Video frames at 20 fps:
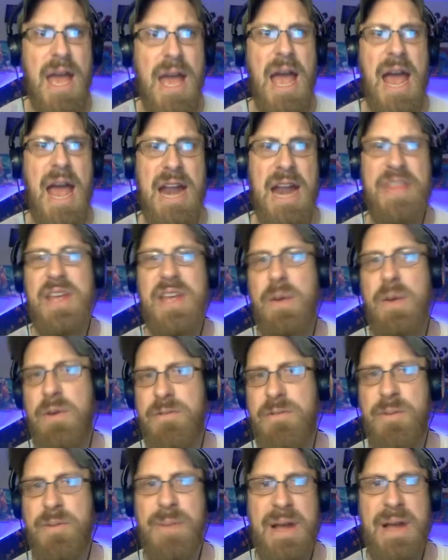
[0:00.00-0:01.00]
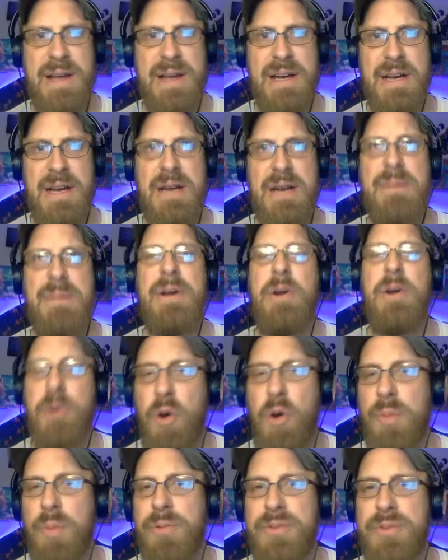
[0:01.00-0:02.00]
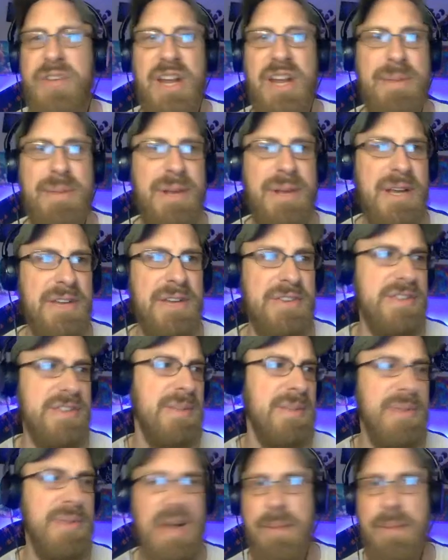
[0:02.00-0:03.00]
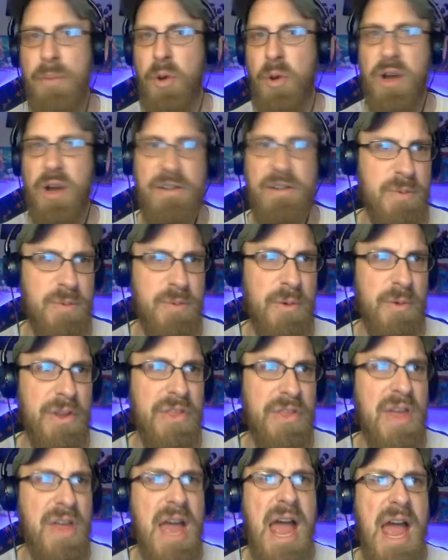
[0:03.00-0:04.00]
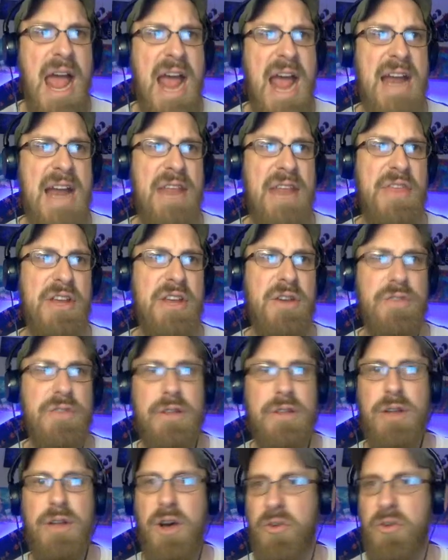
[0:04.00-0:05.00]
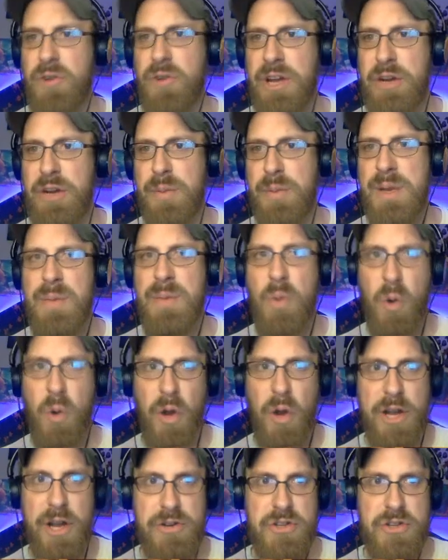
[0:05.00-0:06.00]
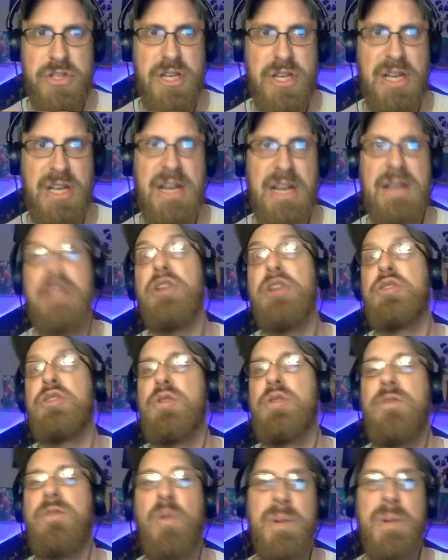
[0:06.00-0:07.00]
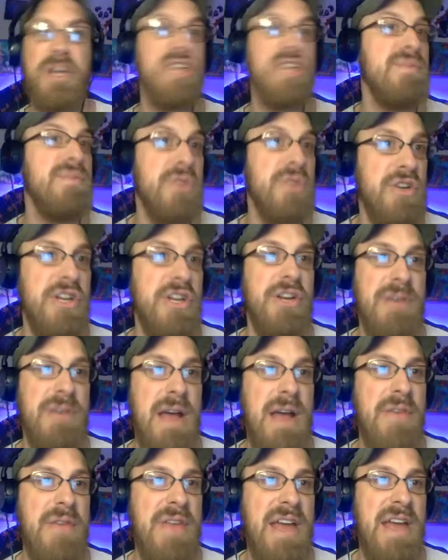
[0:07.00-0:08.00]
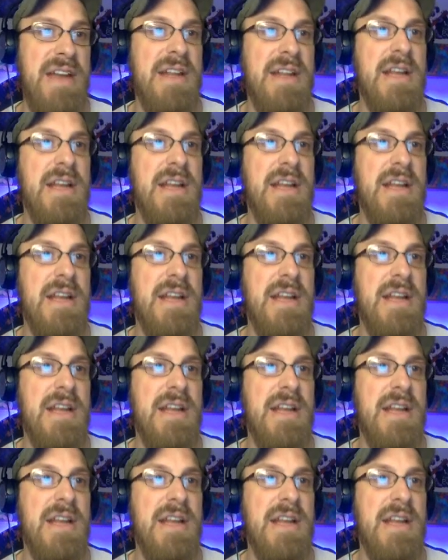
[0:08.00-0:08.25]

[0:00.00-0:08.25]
And I think I went for my my own homebrew setting because it's something I'm more comfortable with, and I think over the long run it'll be more interesting, and you can sort of form a community around that.